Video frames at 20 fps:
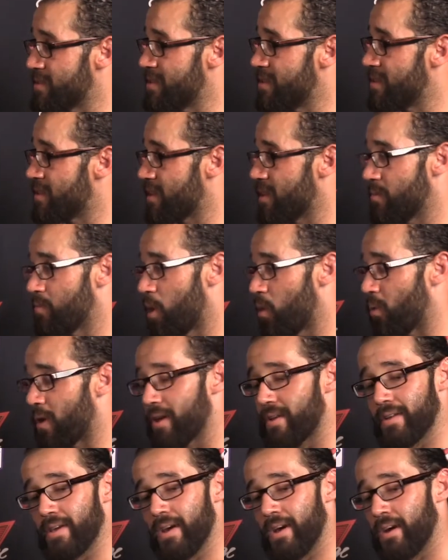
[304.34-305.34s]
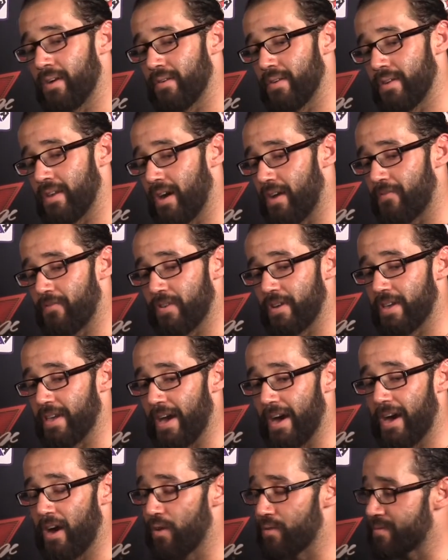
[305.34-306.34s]
in and keep my weight down and not freak
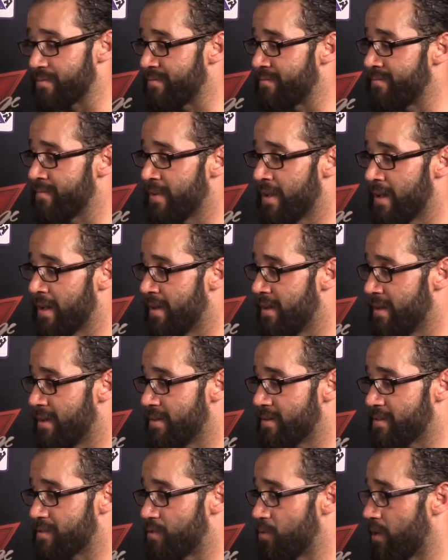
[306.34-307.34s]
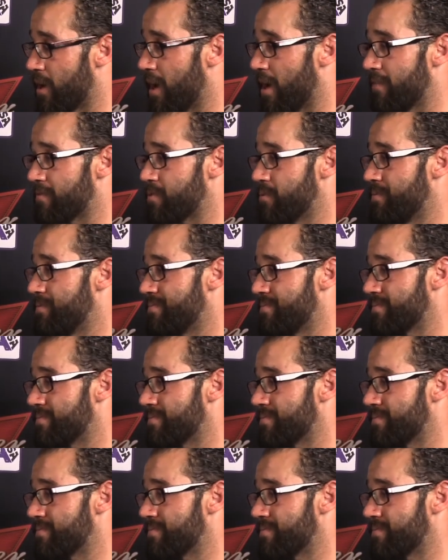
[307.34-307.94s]
out and just do what I have to.